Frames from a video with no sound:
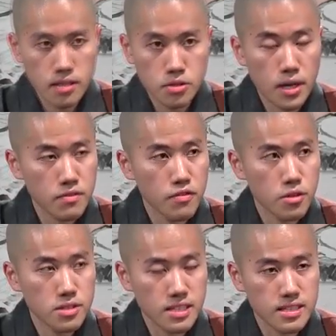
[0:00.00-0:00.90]
You have to
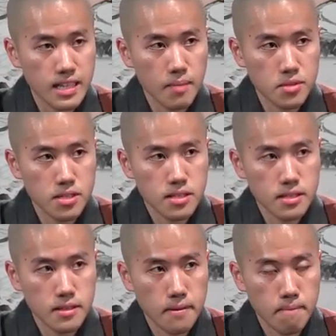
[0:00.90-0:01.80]
first accept
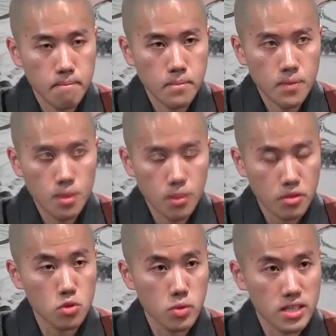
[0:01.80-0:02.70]

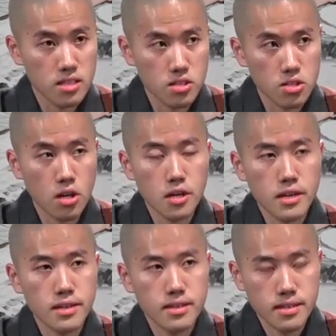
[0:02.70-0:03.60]
what those weaknesses
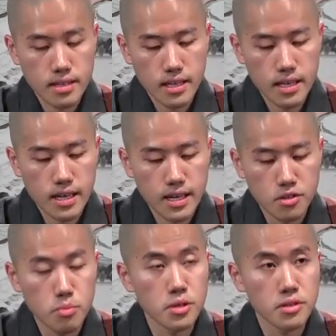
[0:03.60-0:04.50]
are,
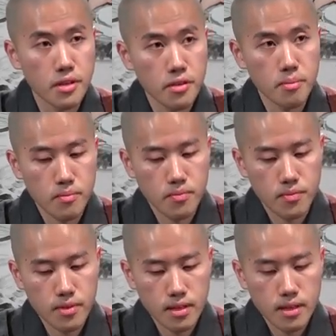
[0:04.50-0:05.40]
and you build on them.
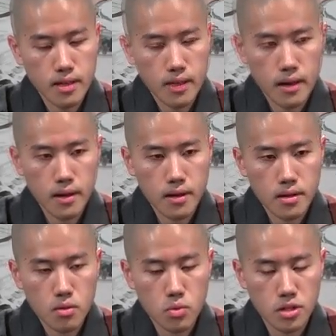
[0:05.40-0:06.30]

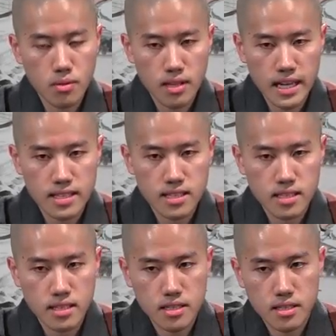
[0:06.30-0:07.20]
We don't
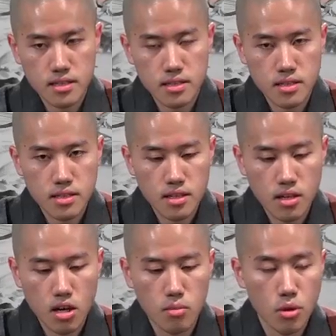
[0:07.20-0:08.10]
let
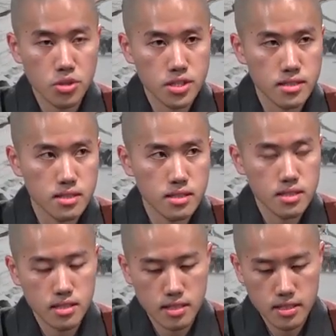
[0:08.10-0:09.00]
emotions